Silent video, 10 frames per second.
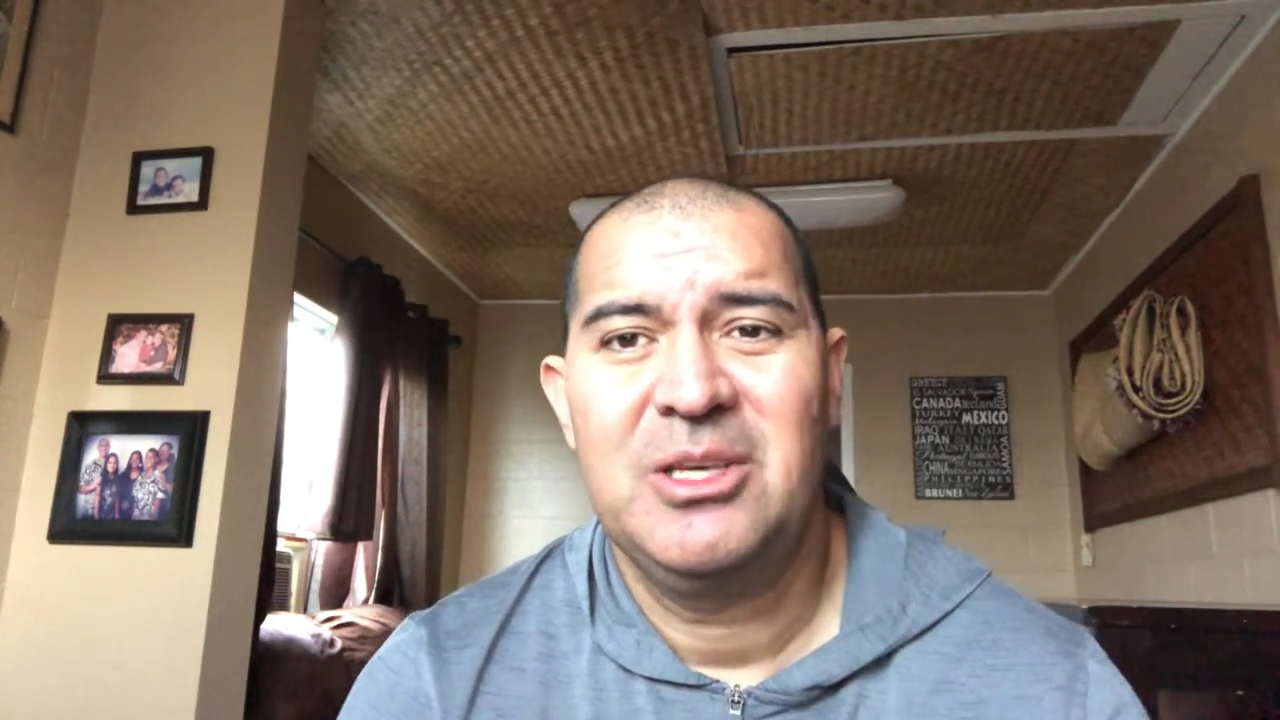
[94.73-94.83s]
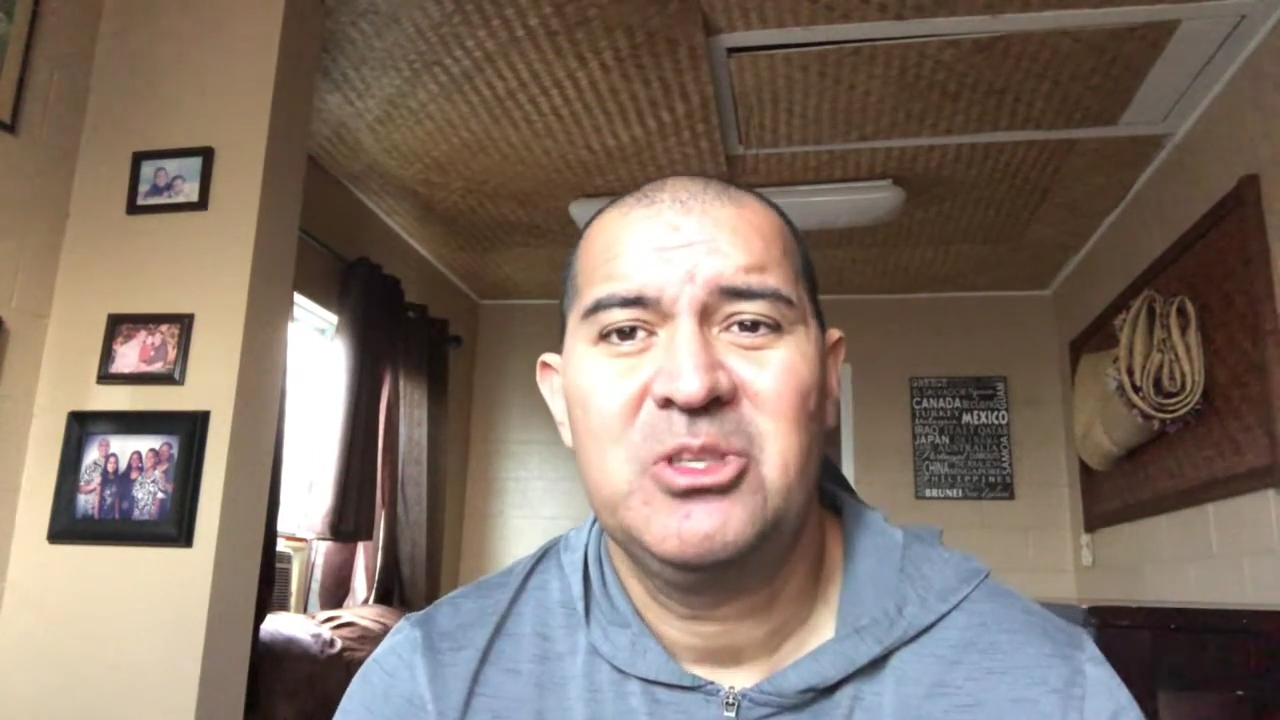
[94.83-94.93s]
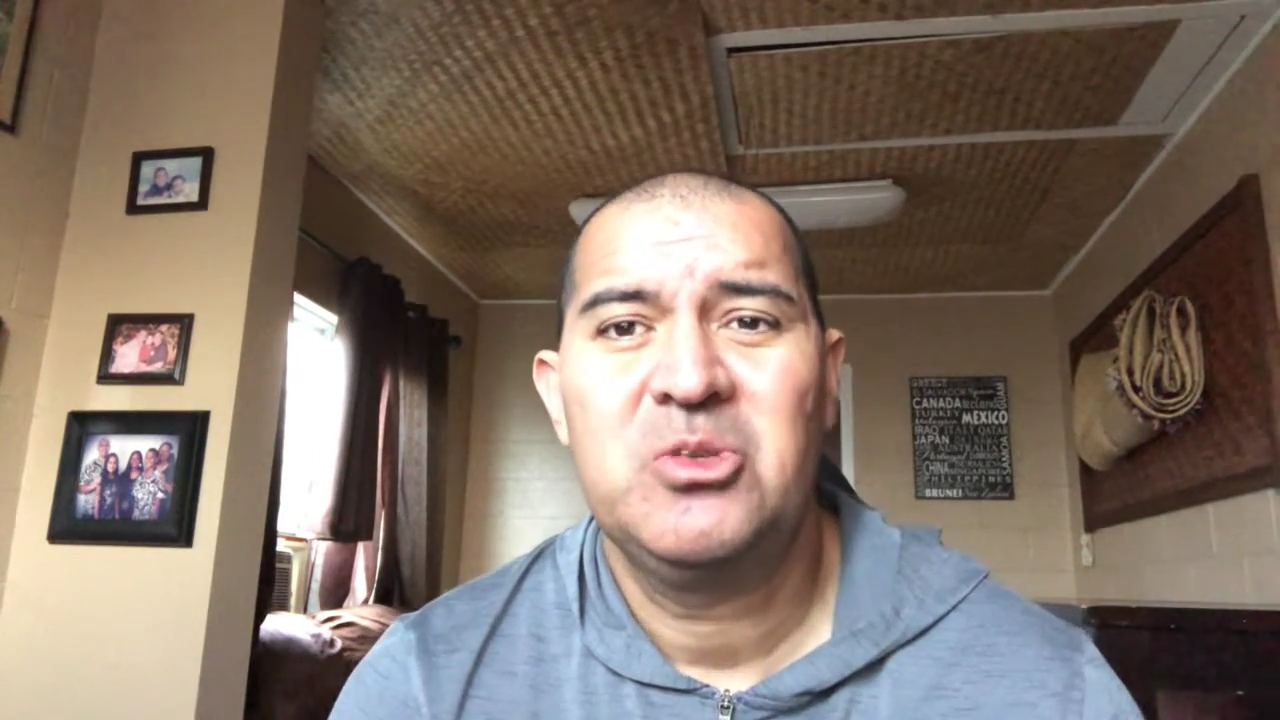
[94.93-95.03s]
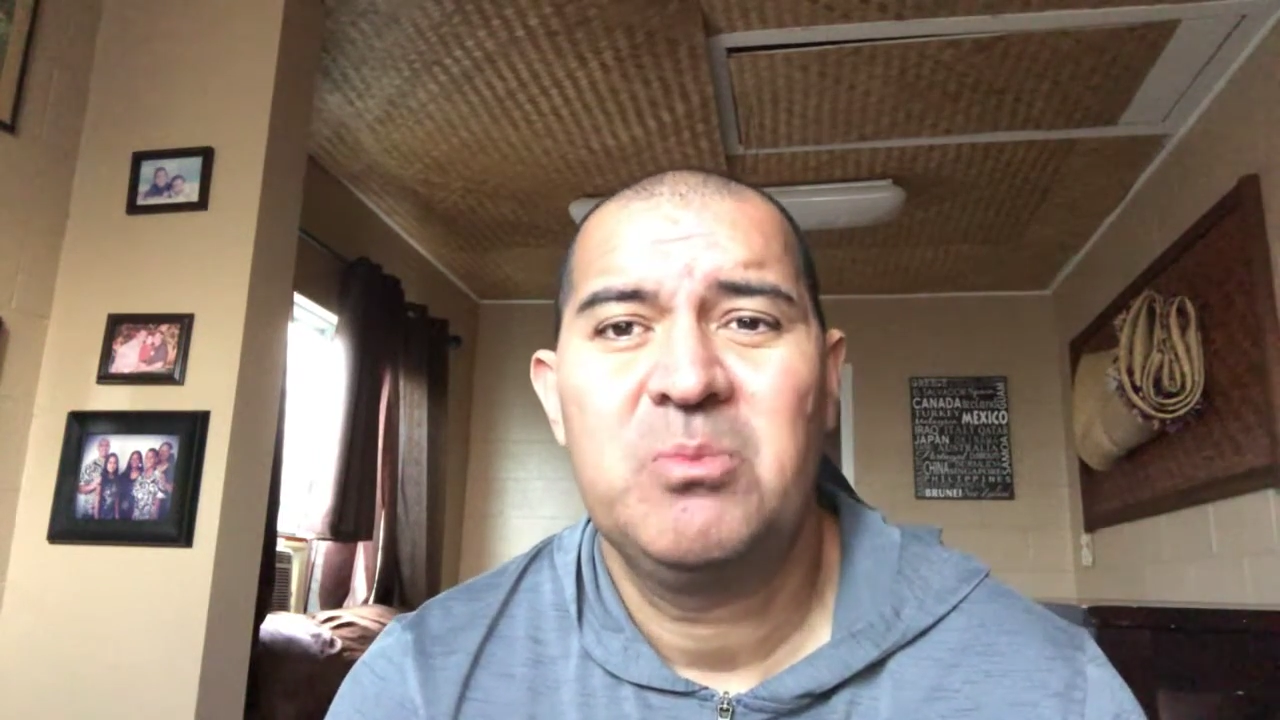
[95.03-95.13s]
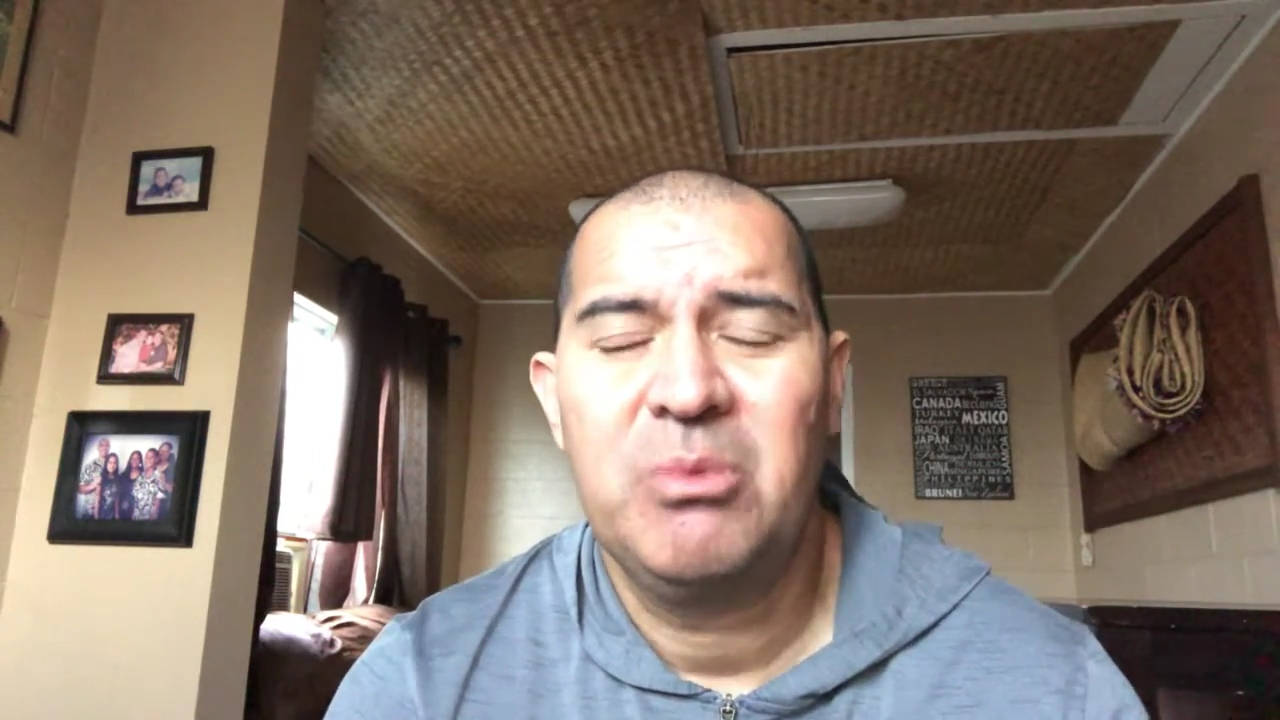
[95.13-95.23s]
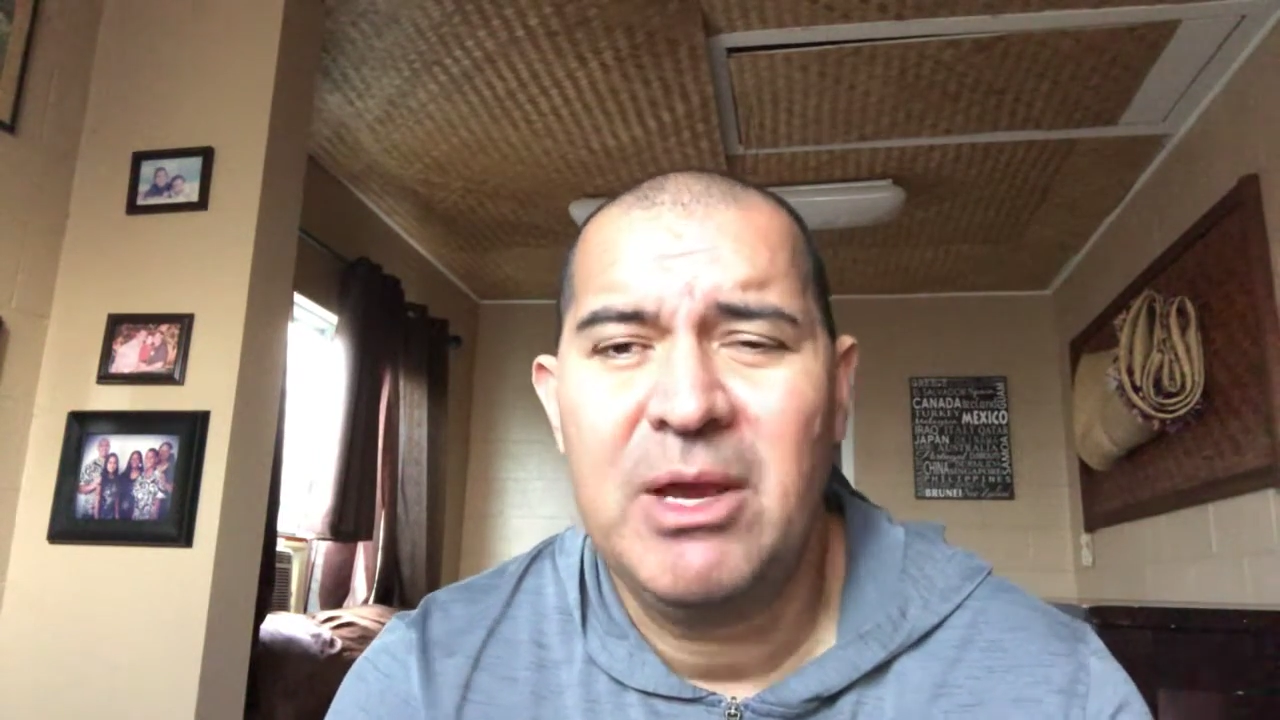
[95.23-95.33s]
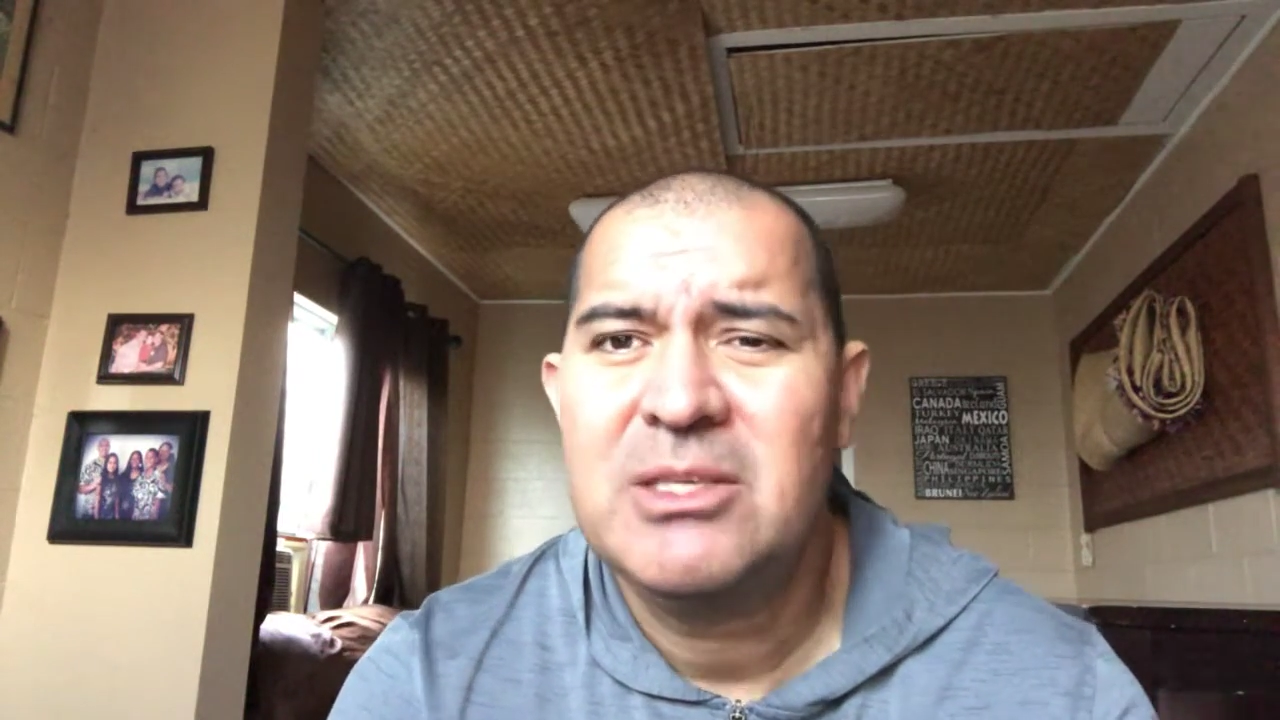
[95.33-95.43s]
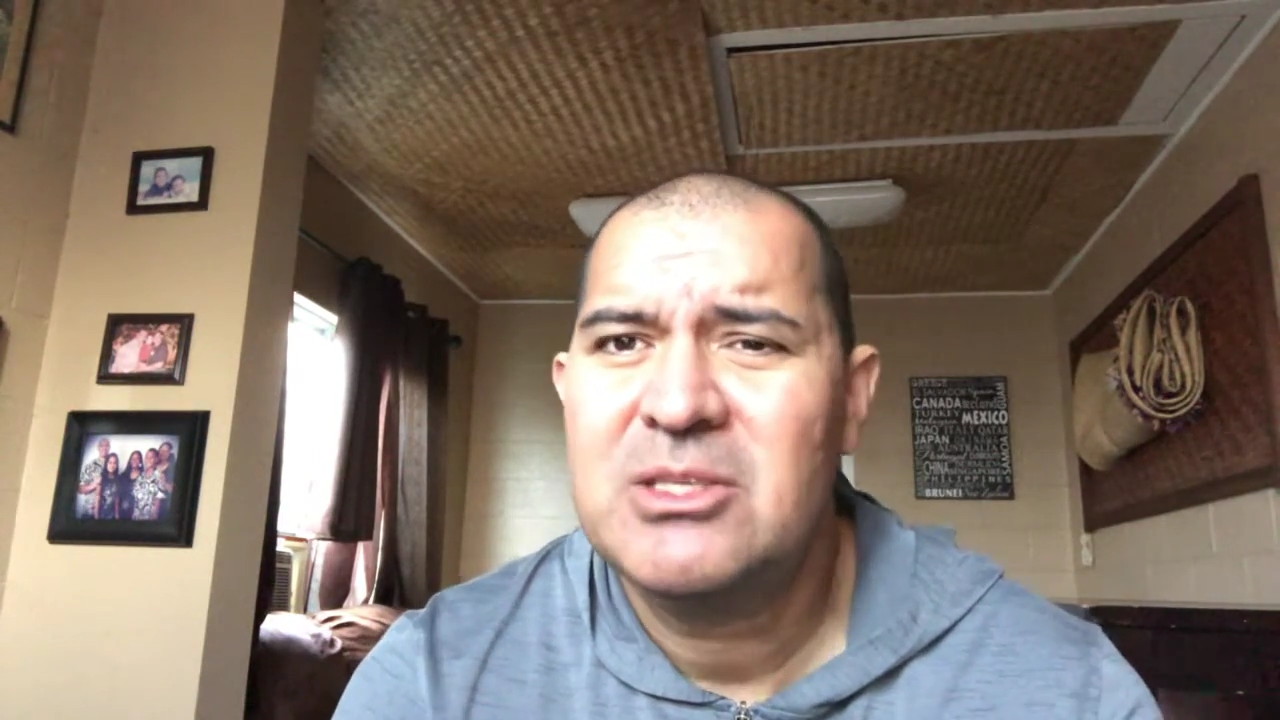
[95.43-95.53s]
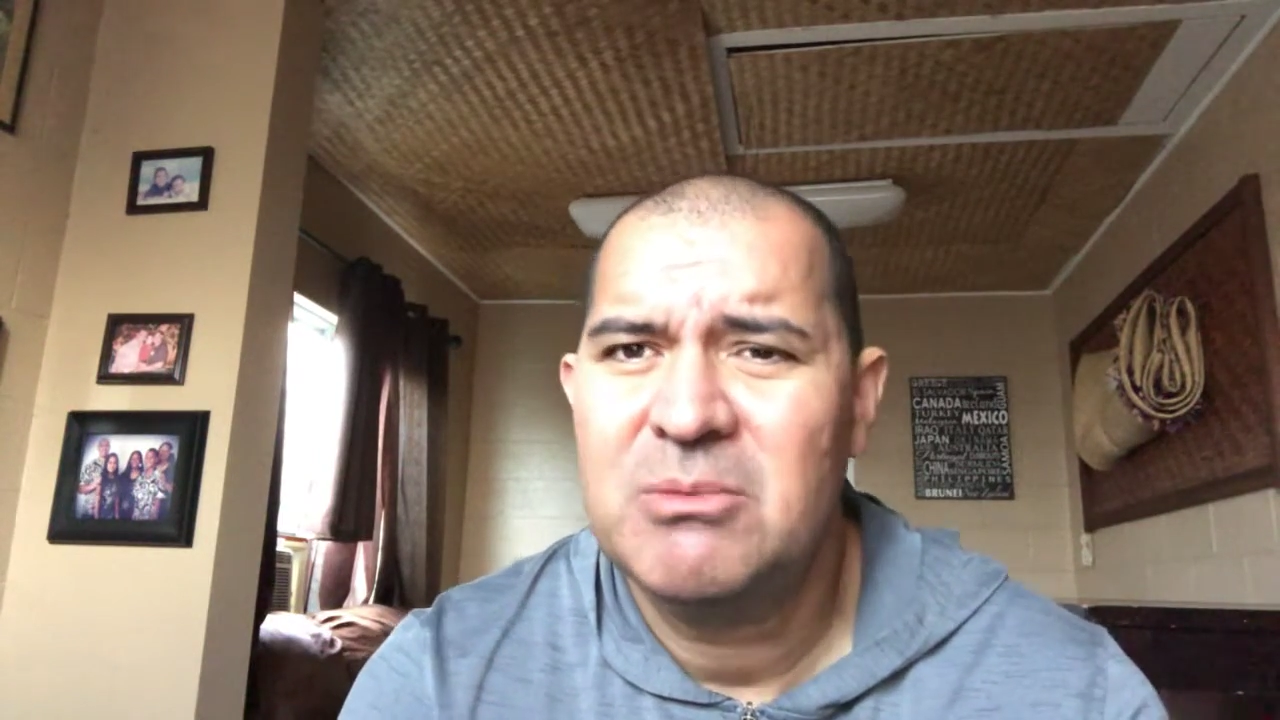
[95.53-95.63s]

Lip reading: express